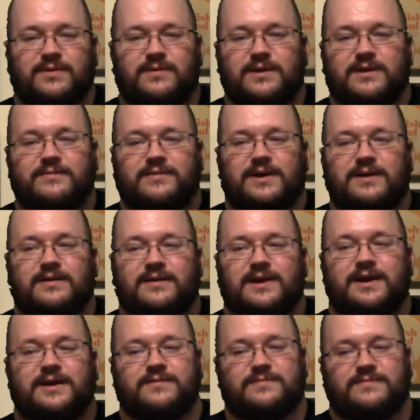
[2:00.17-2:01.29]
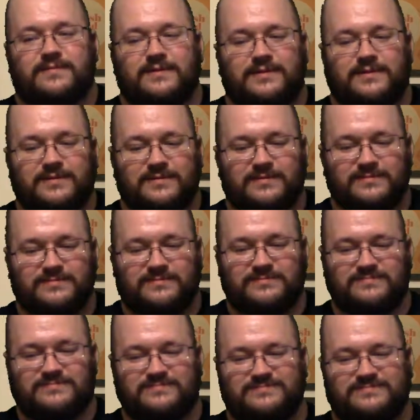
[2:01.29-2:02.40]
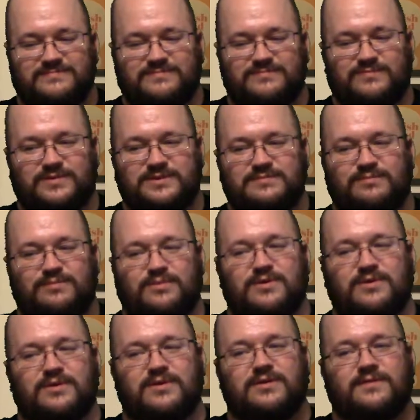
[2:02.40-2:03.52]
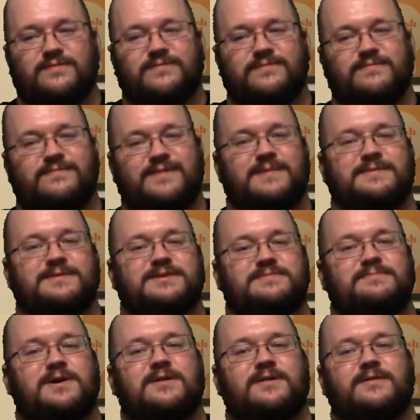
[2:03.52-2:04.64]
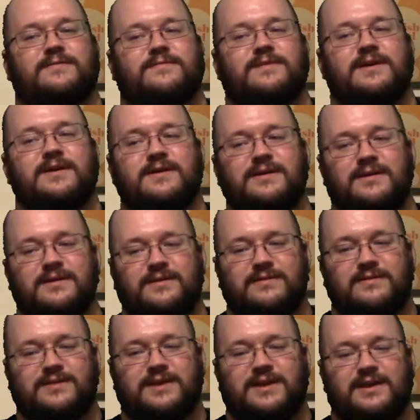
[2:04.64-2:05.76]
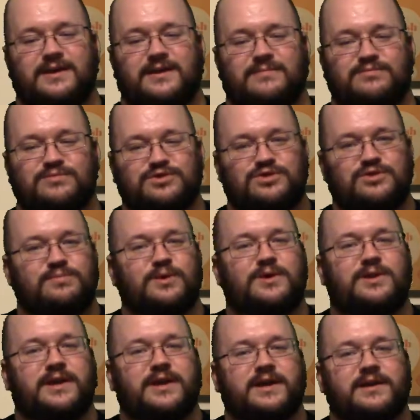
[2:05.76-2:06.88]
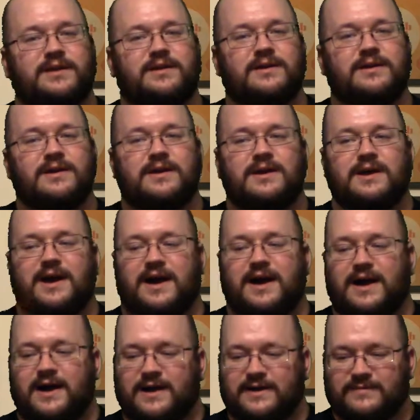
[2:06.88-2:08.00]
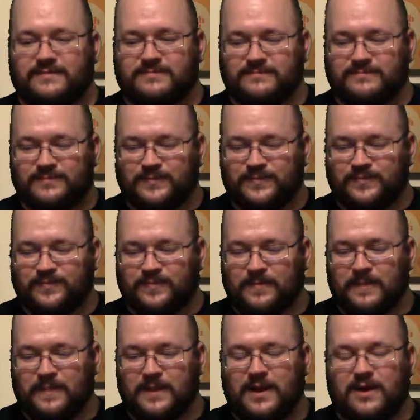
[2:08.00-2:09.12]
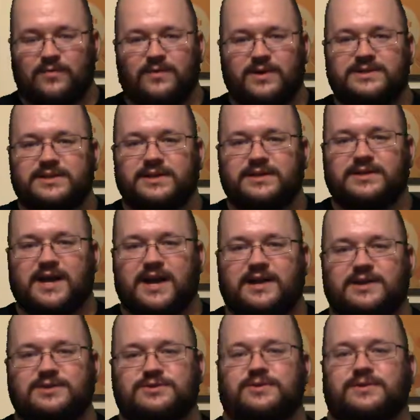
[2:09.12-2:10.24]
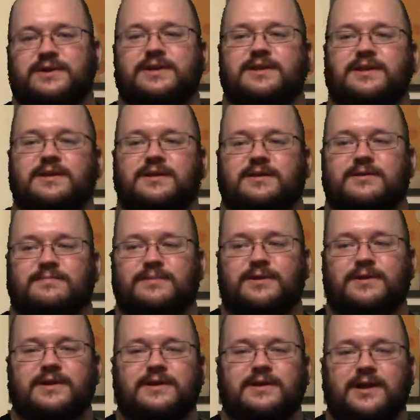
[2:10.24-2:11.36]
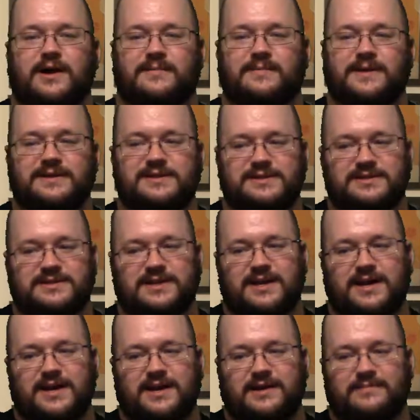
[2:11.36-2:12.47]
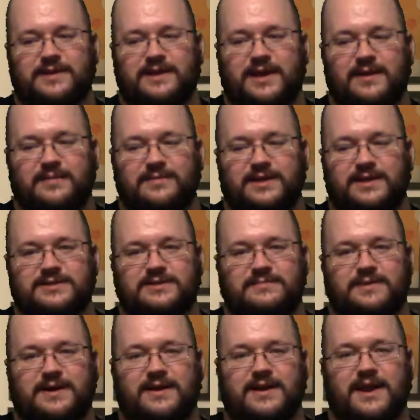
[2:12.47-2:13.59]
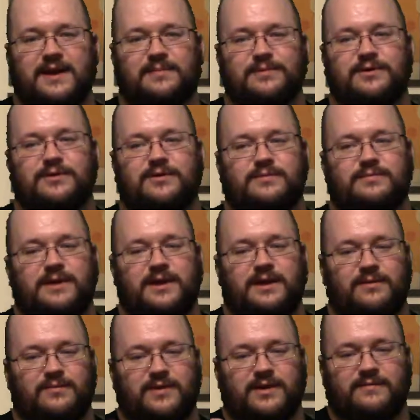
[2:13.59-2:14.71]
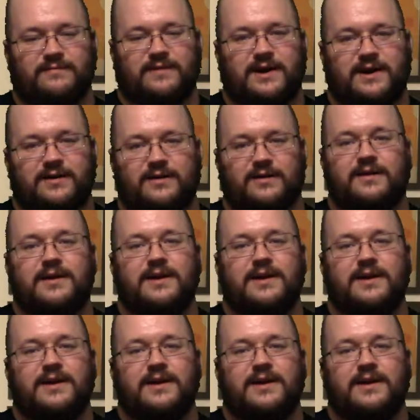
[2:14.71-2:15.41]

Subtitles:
Ring of Honor, kind of was more famous as part of the Super Clique. Once he kind of joined the Bullet Club, it just kind of became less about Adam Cole being Ring of Honor